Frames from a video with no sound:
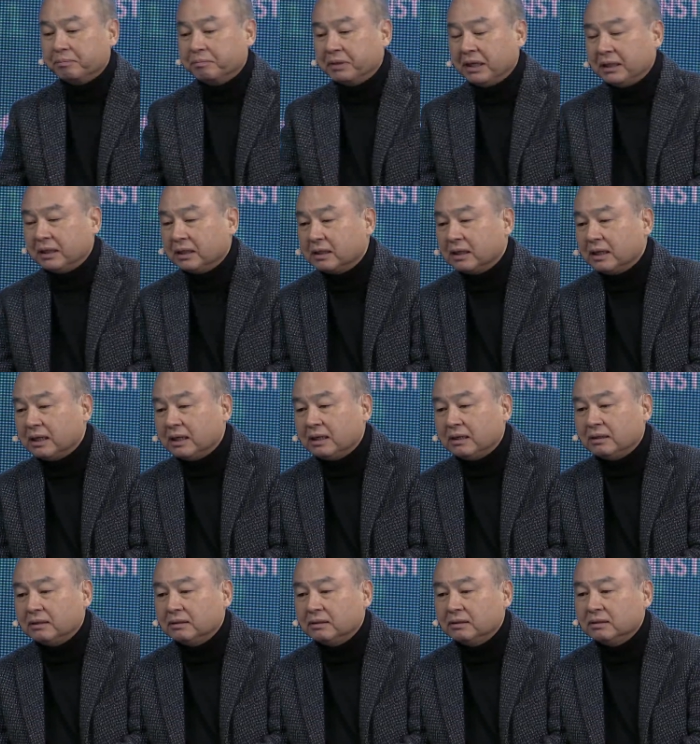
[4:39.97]

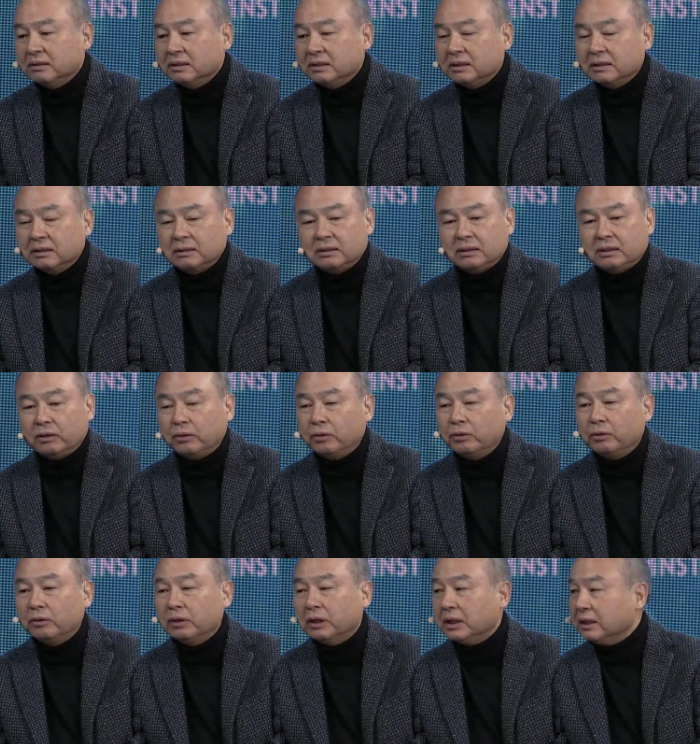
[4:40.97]
medical,
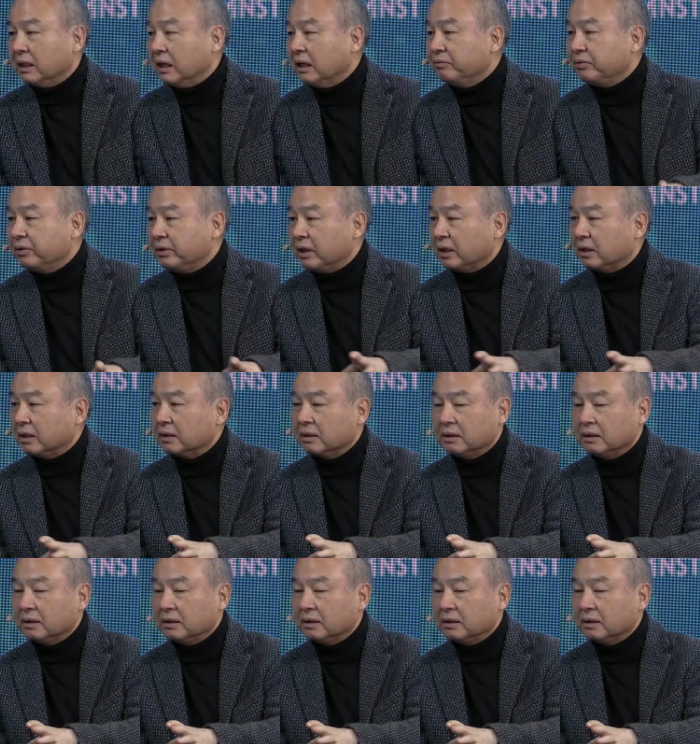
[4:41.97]
law, and everything.